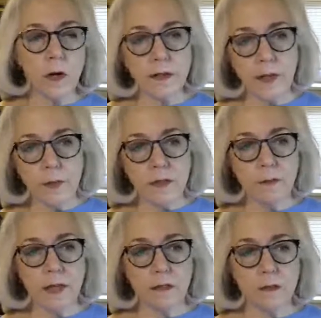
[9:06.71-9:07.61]
unable to
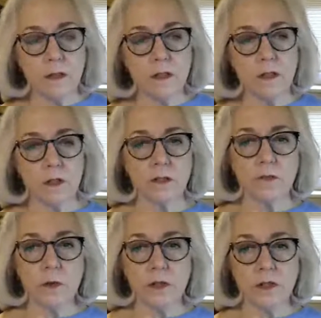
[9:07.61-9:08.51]
make those decisions
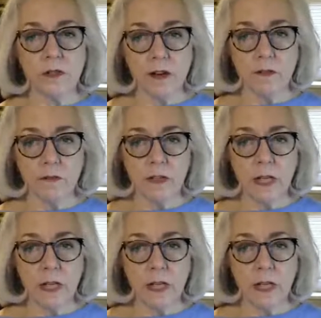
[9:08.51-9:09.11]
for yourself.